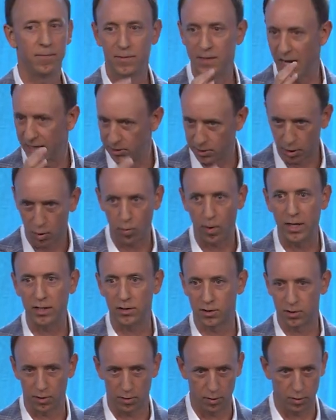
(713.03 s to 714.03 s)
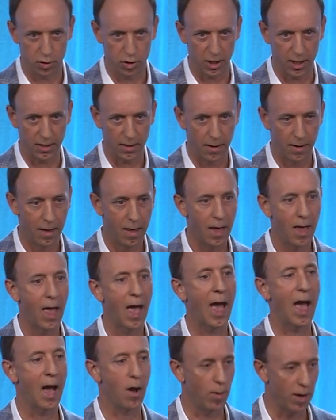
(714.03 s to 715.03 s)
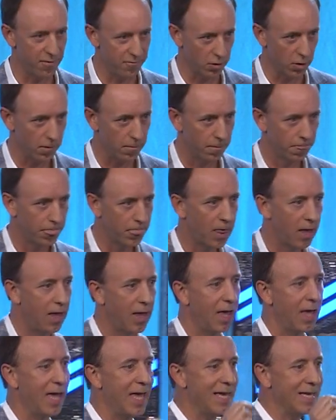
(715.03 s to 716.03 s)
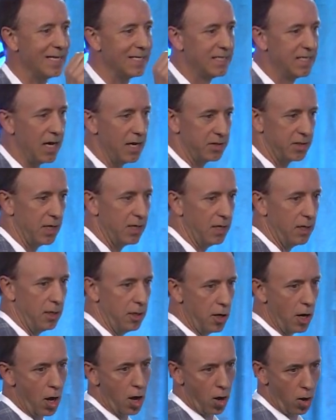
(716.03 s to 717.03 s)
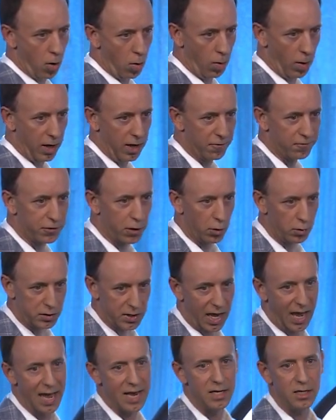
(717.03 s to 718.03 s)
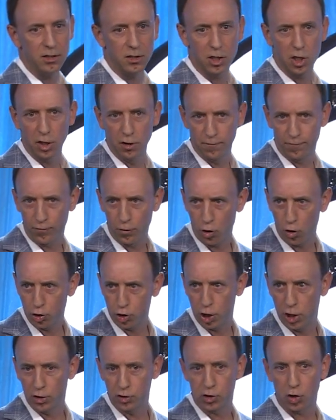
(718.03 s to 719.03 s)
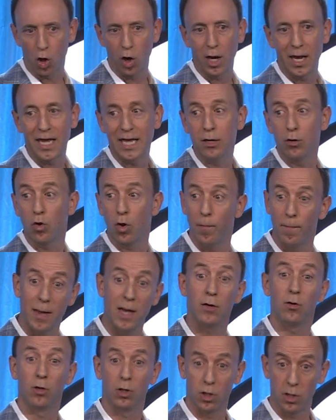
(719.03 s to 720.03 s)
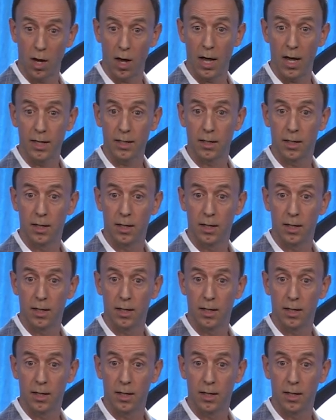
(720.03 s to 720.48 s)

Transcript: That's a great solution. However, it doesn't know if those end conversions are incremental or not.